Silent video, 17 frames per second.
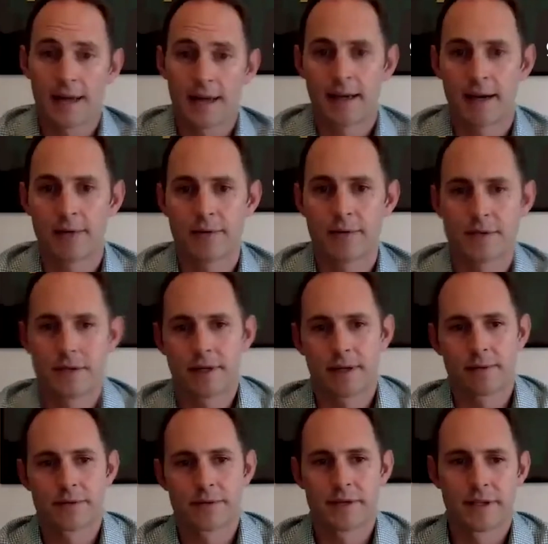I was
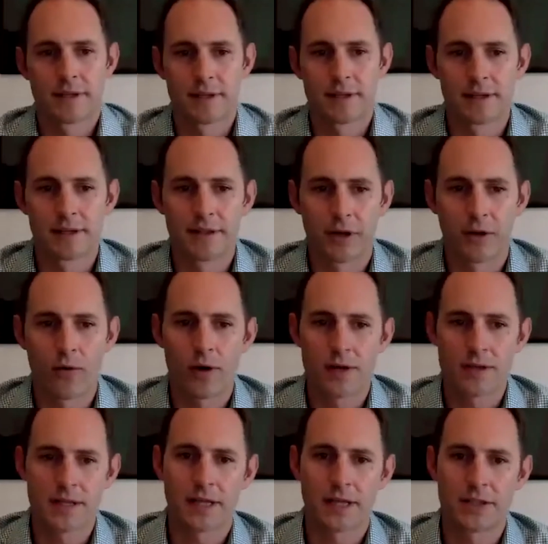in the
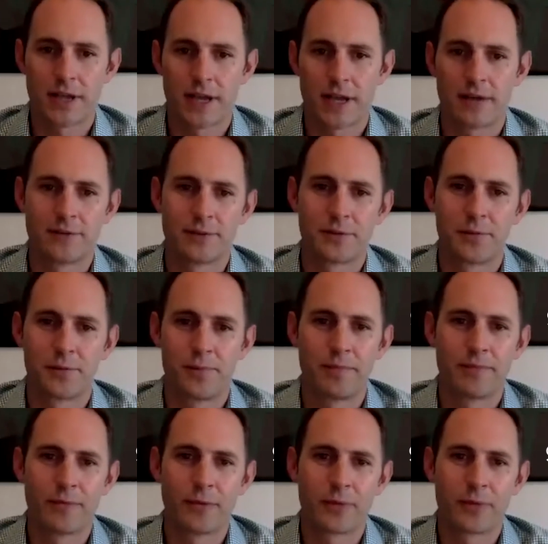quasi channel
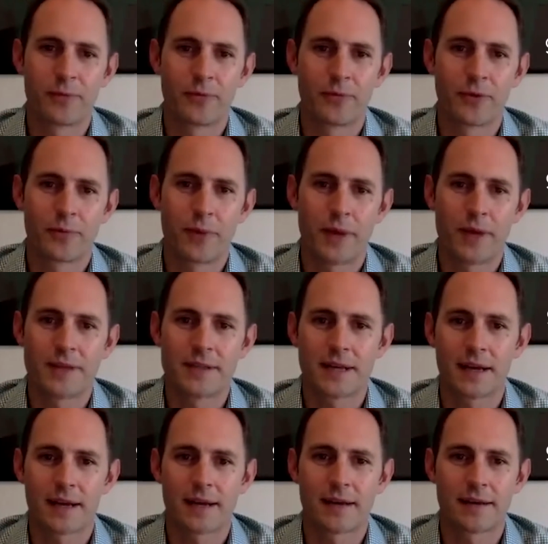with
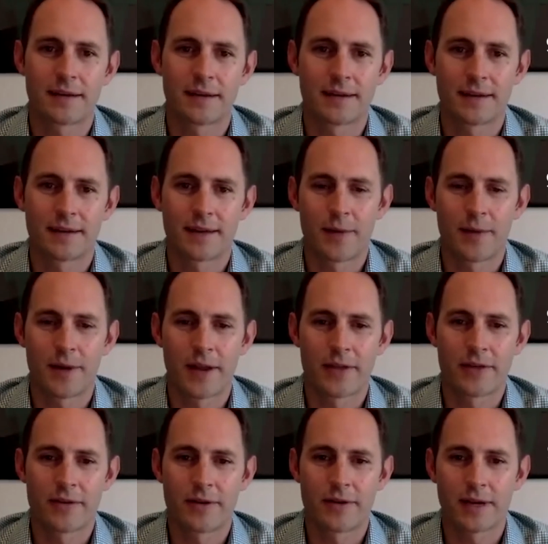Paytech coming out
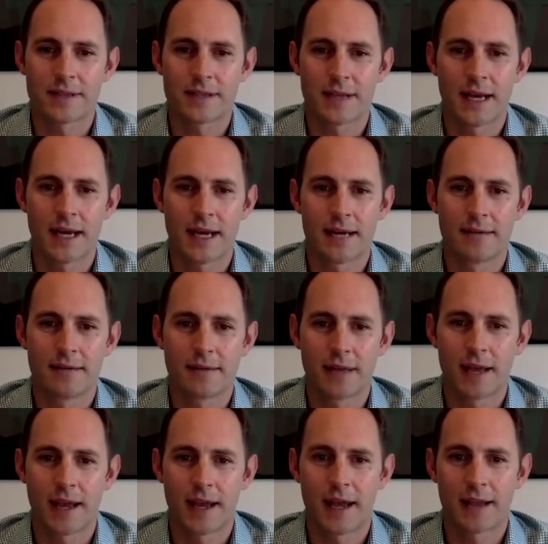of the direct side.
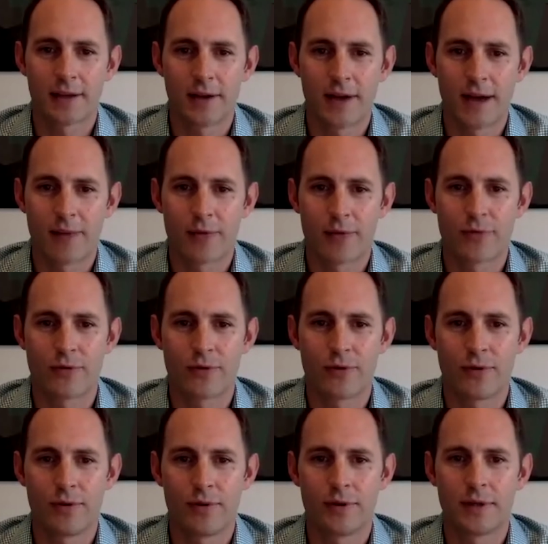I kind of had a little hybrid
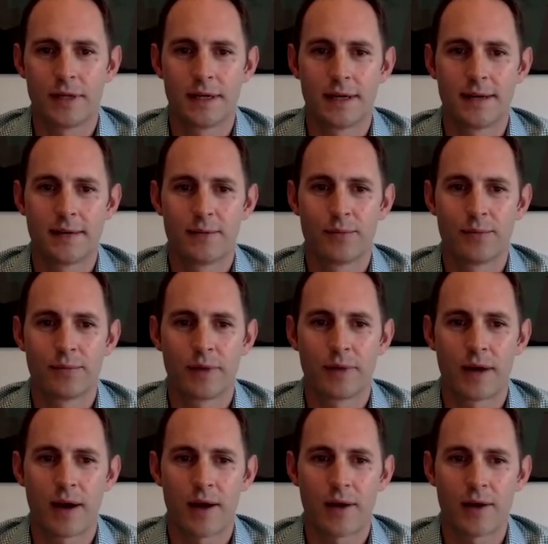role.
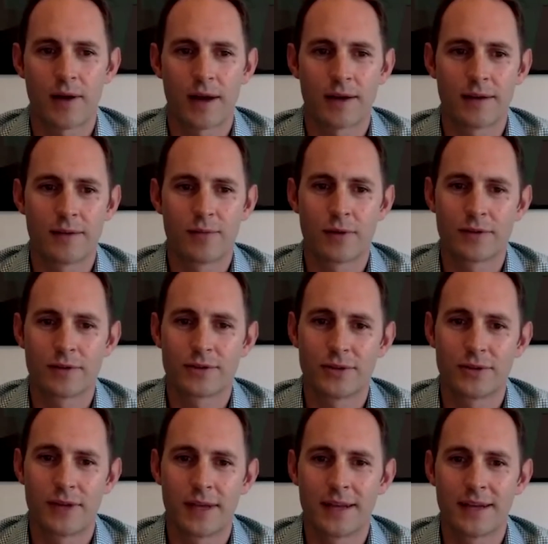I did want to
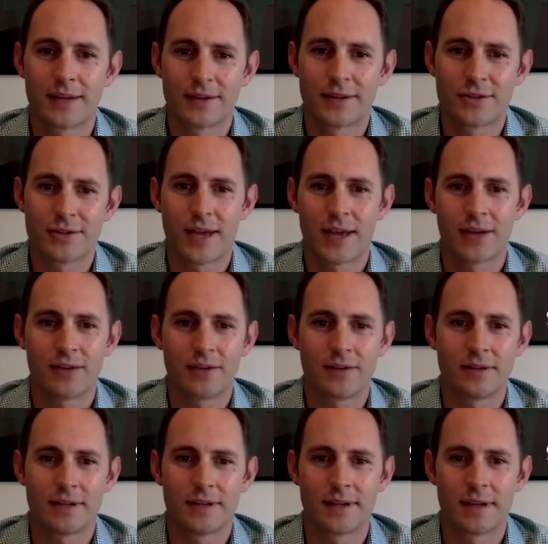get into the
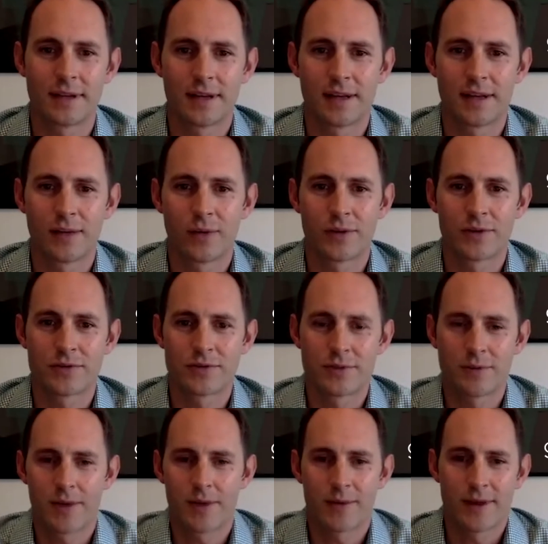channel, and
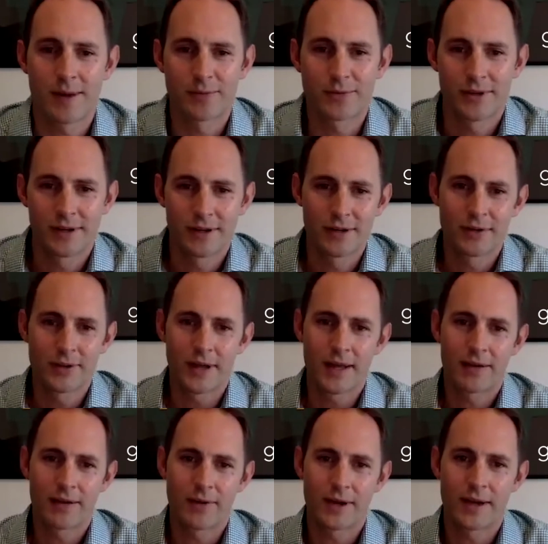Windstream gave me the opportunity to do
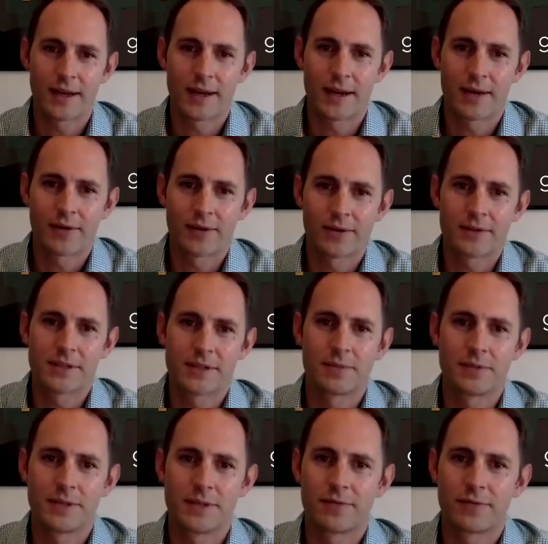that. And Randy and I were on the
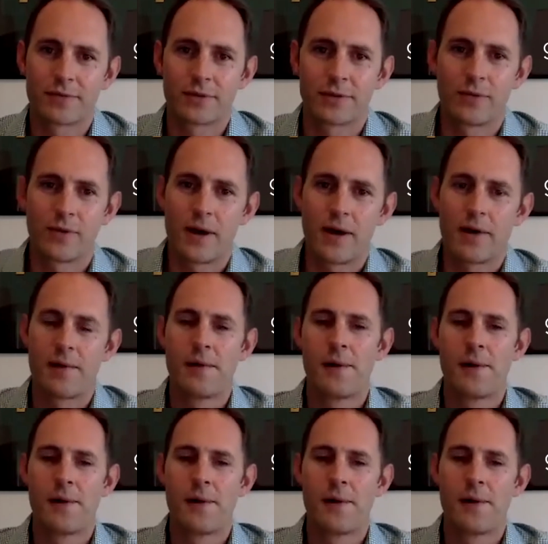same team for a little while.